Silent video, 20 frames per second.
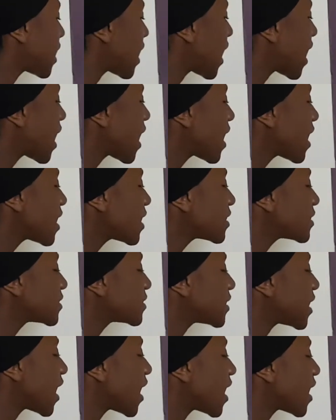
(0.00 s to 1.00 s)
Ah,
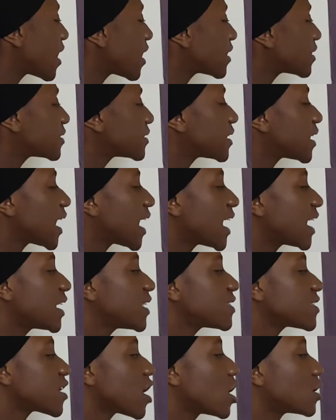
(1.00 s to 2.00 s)

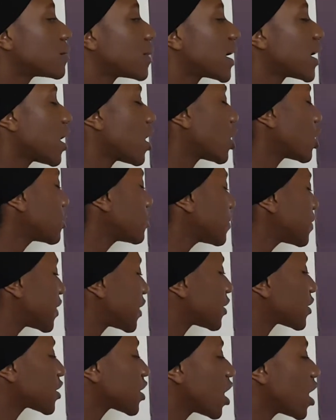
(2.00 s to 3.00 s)
ants on my arm.
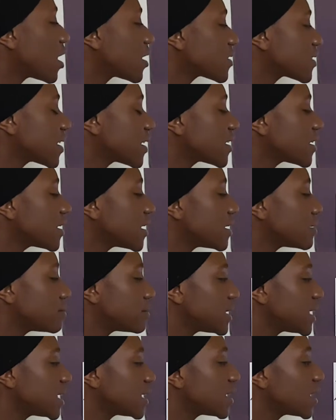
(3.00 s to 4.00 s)
They're causing
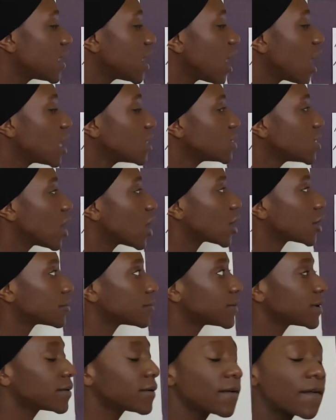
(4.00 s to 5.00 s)
me
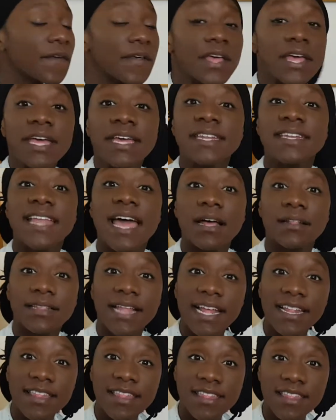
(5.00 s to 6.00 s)
alarm. Now
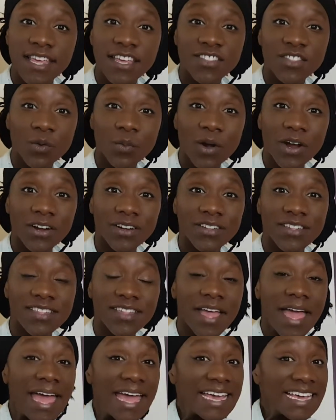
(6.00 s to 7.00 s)
let's sing the words.
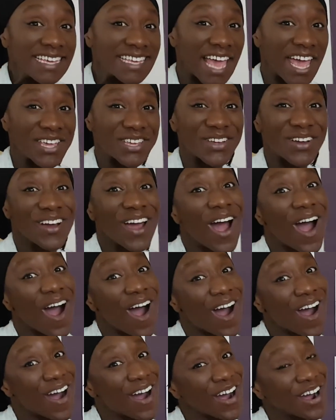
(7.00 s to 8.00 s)
Get your
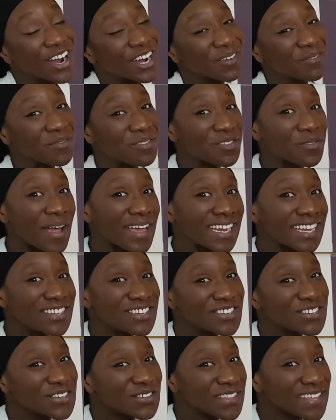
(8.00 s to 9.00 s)
arms ready
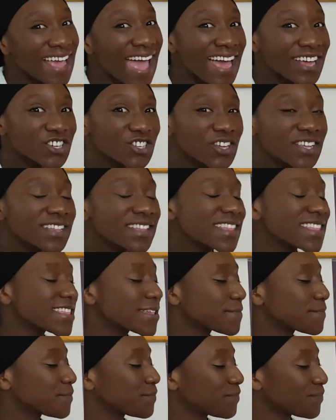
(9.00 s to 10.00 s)
to do the actions.
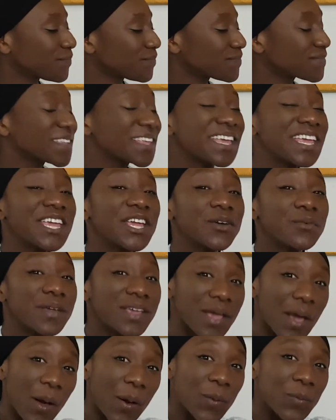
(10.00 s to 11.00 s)
Here we
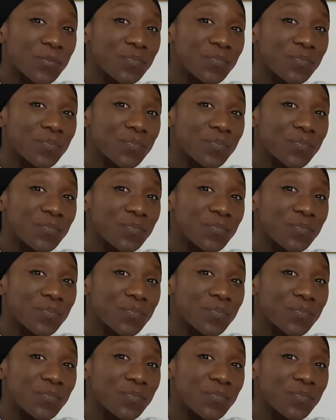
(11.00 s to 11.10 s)
go.